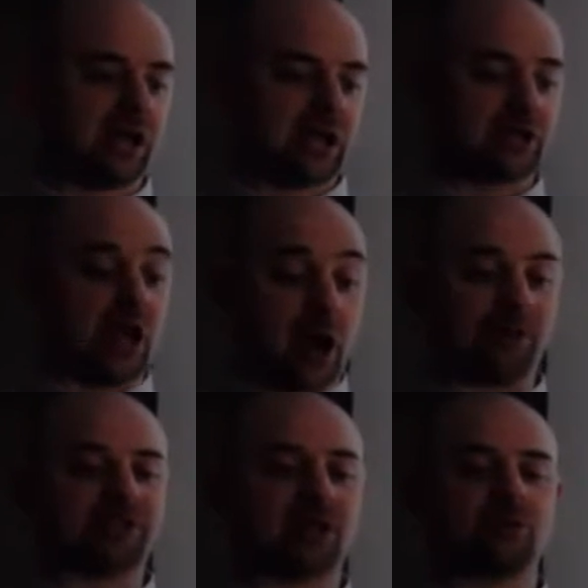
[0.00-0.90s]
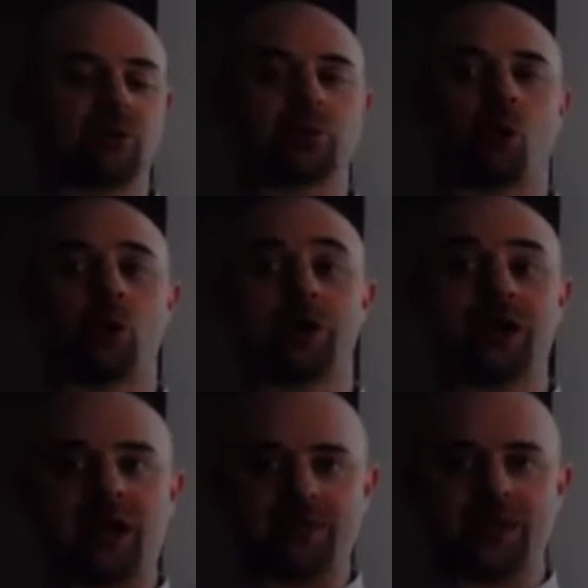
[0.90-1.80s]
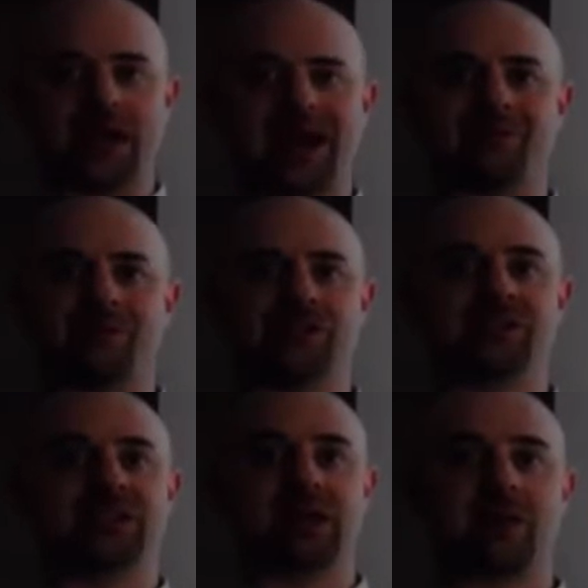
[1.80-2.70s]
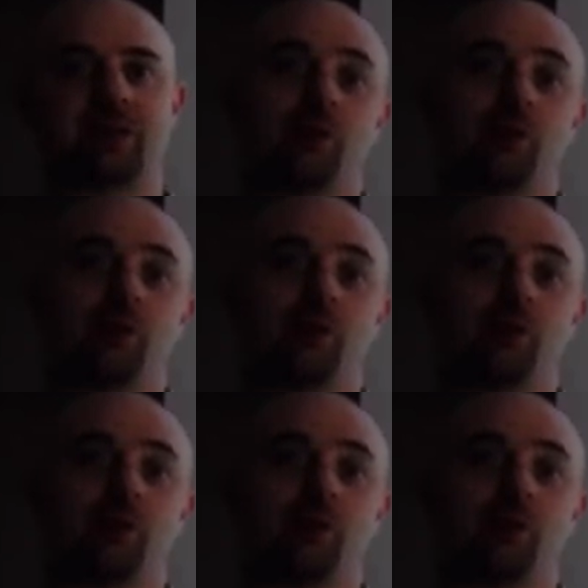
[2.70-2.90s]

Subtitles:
how many times you record it and then average it together